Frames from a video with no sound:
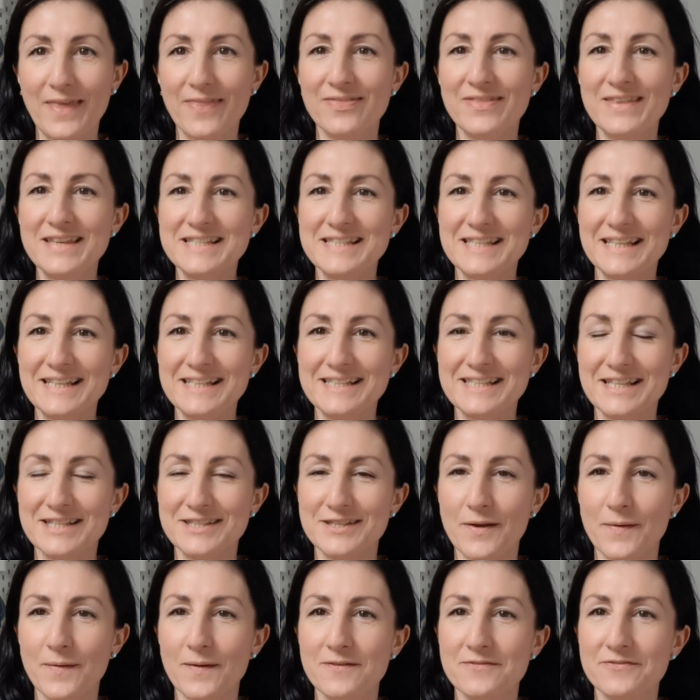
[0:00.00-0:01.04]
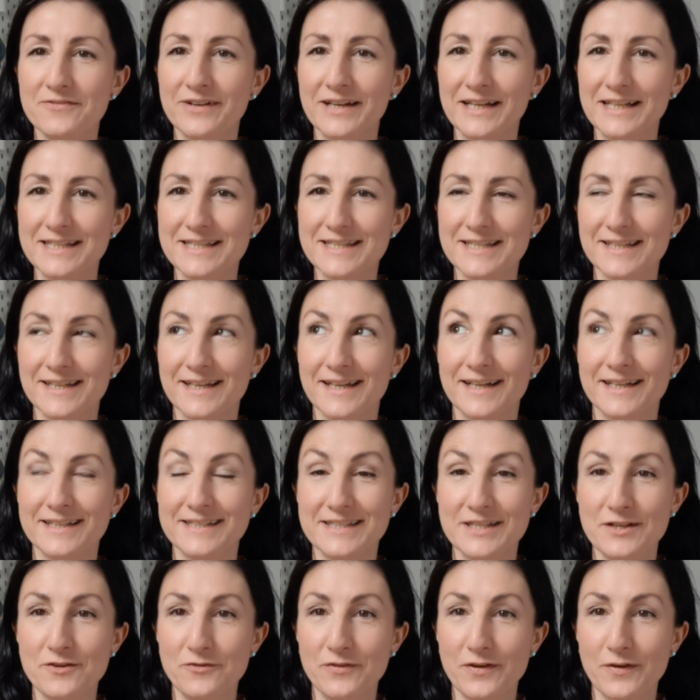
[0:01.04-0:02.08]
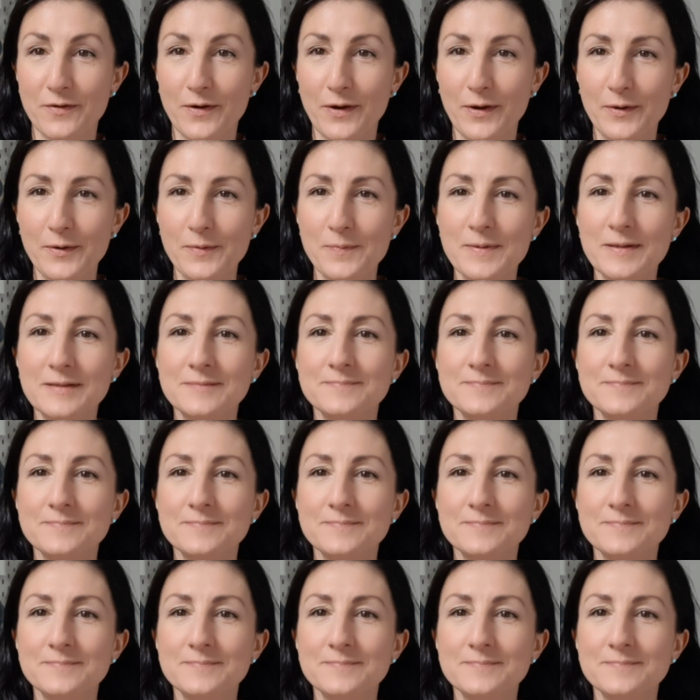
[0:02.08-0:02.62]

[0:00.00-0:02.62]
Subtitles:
This is the Sew Over It Sylvia Robe.